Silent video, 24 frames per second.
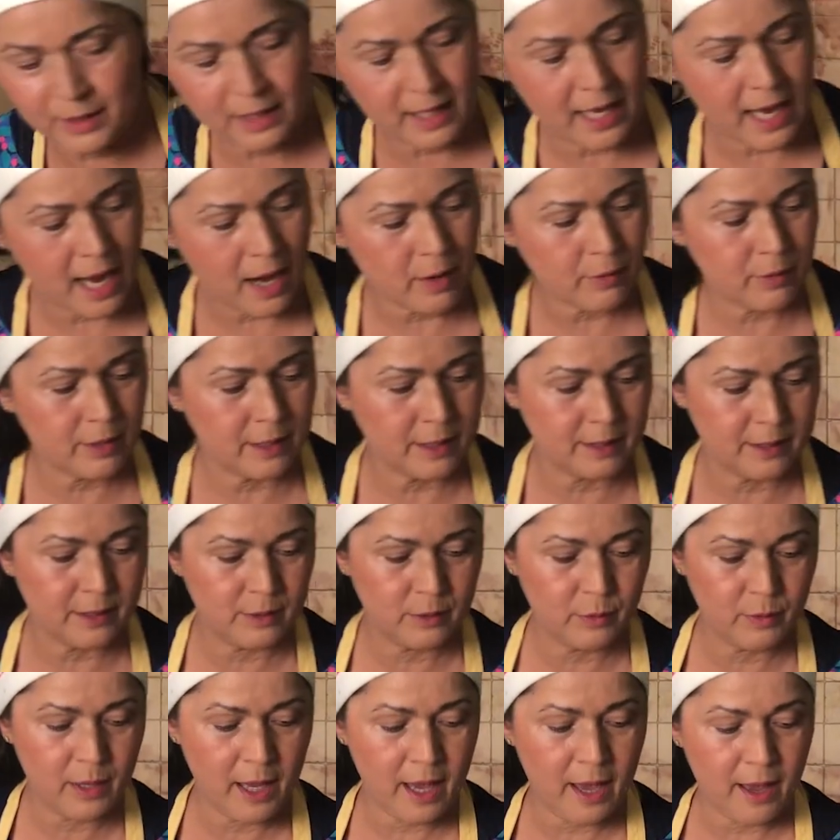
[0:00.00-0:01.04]
the
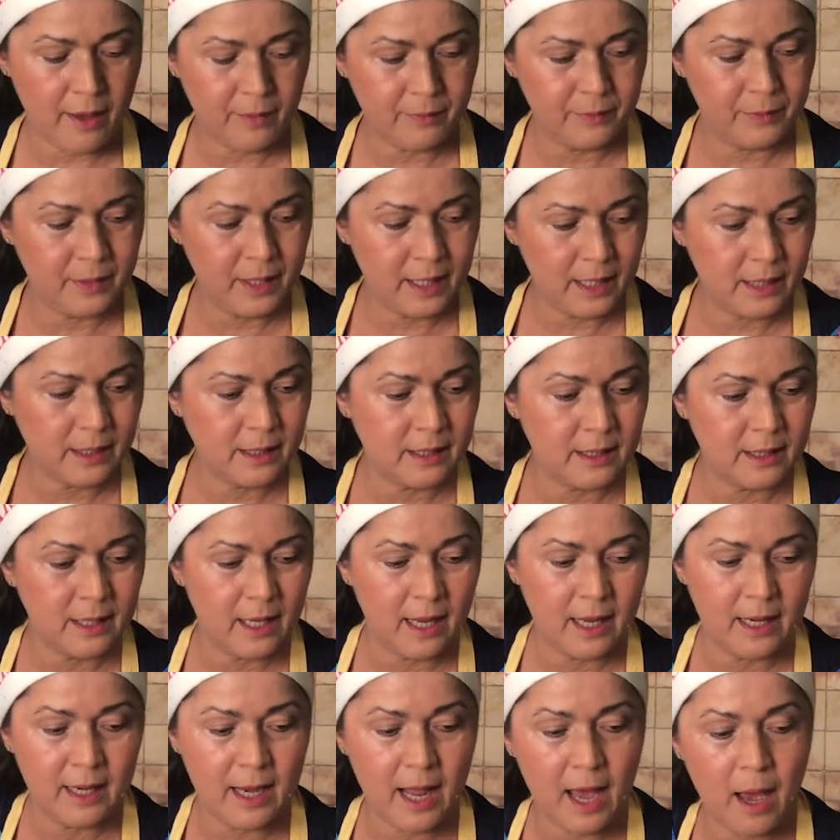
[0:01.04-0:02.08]
carrots, we have this,
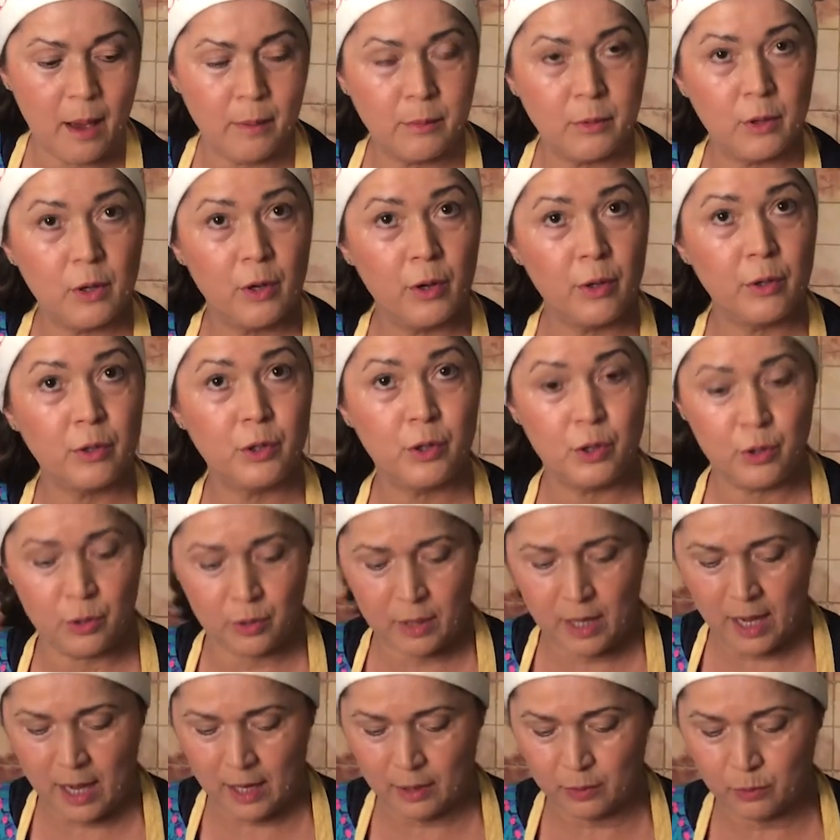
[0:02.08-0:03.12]
and now I'm going to
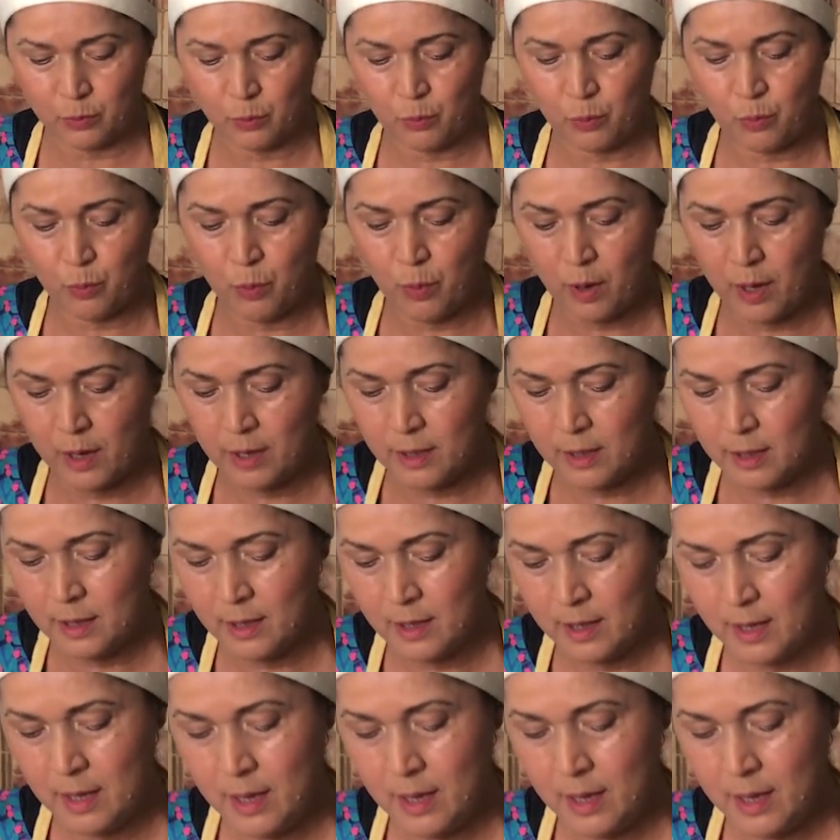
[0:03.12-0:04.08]
cut one